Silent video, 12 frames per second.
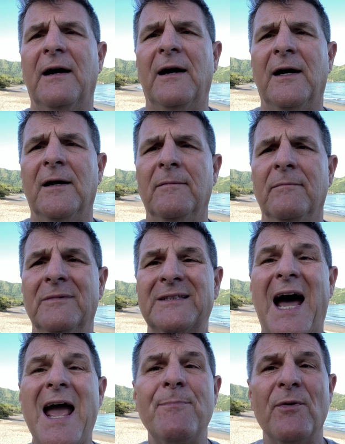um,
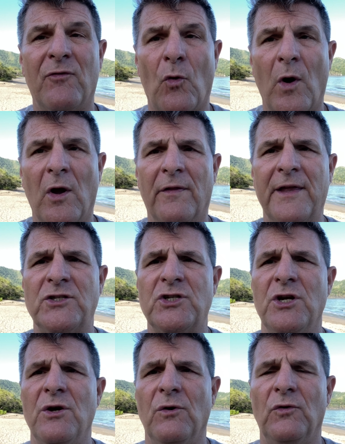type of oil that's
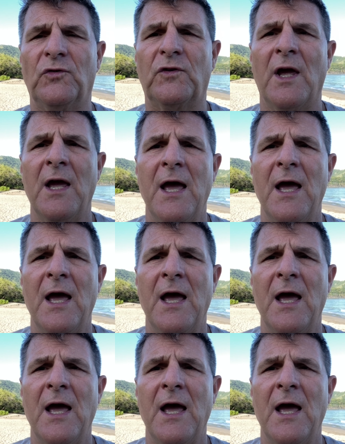used.